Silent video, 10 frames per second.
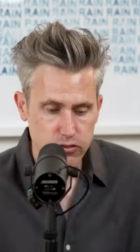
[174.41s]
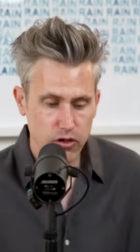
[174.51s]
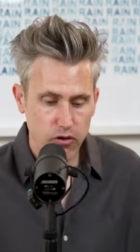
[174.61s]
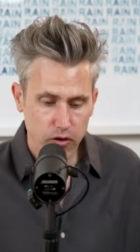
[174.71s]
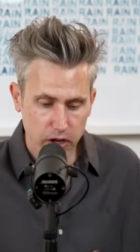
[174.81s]

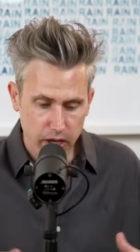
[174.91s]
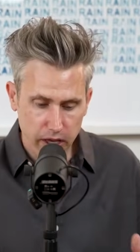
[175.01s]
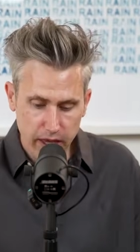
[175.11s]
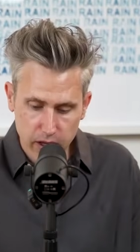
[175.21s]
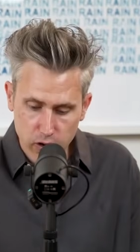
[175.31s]
So
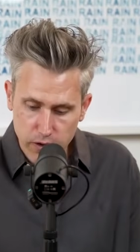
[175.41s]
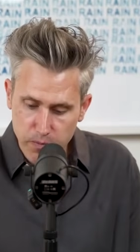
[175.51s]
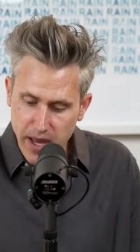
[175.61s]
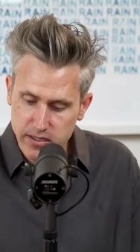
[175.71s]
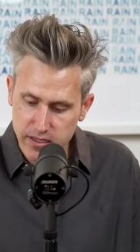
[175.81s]
again, going
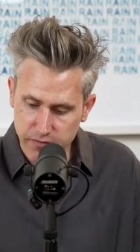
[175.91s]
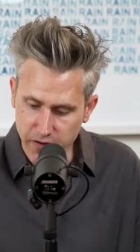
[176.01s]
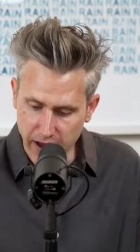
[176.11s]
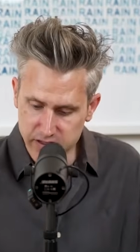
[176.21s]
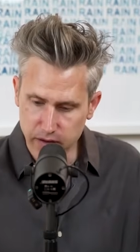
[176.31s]
back to the
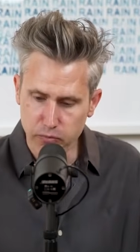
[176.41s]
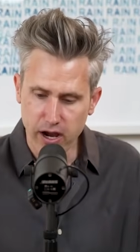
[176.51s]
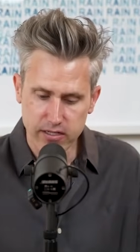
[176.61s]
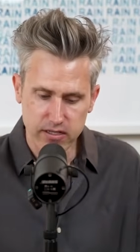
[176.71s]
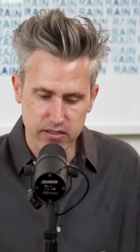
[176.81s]
5-step
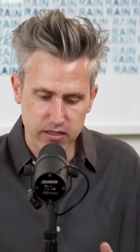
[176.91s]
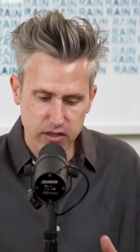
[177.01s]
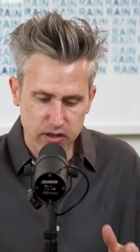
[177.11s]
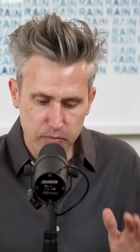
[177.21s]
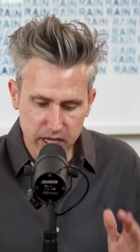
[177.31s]
process,
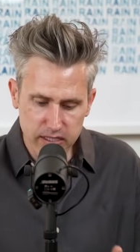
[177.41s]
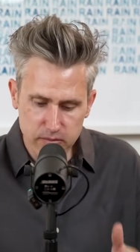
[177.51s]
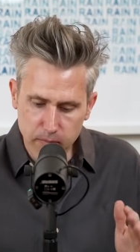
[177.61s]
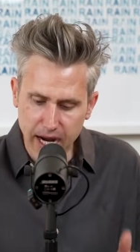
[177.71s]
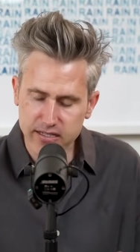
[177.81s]
the
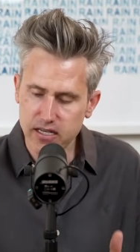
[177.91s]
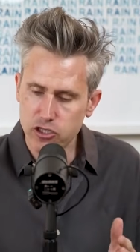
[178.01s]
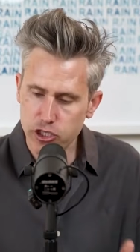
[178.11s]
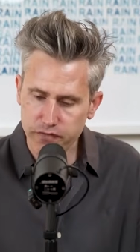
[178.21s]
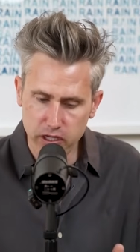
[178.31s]
biggest mindset
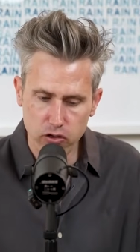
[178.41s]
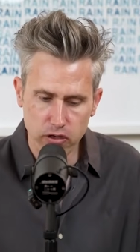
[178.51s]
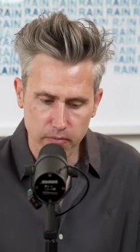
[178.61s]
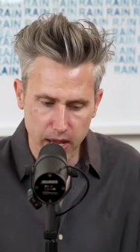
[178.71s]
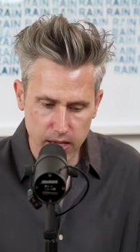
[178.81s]
shift that you
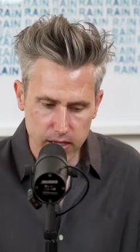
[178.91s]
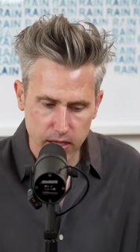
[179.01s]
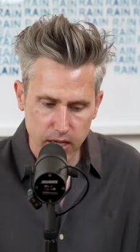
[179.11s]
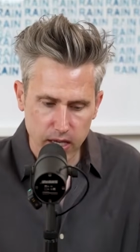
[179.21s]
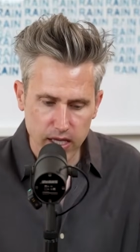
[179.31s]
can make
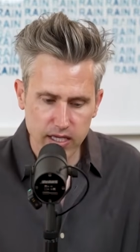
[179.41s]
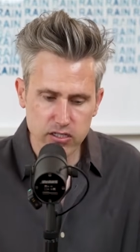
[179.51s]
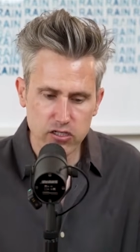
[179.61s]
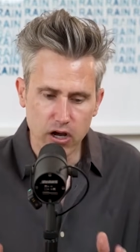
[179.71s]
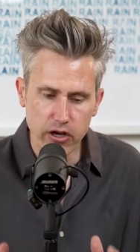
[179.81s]
is
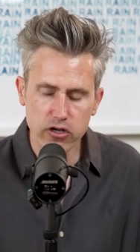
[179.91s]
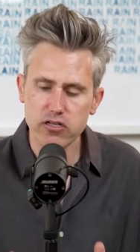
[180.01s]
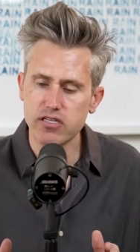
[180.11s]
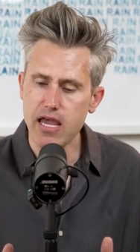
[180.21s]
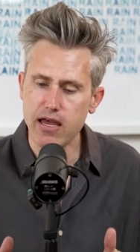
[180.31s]
just
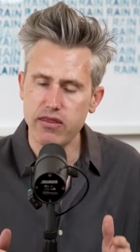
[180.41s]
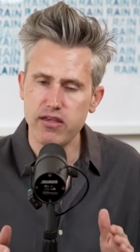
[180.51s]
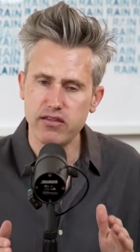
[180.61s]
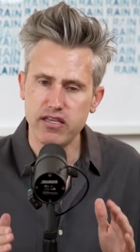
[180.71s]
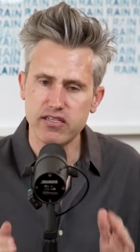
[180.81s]
understand
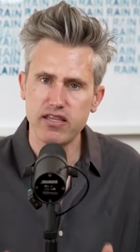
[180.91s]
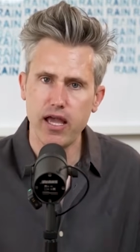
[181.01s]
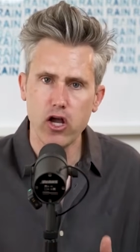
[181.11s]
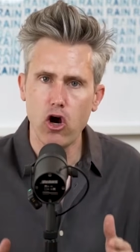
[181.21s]
that this thing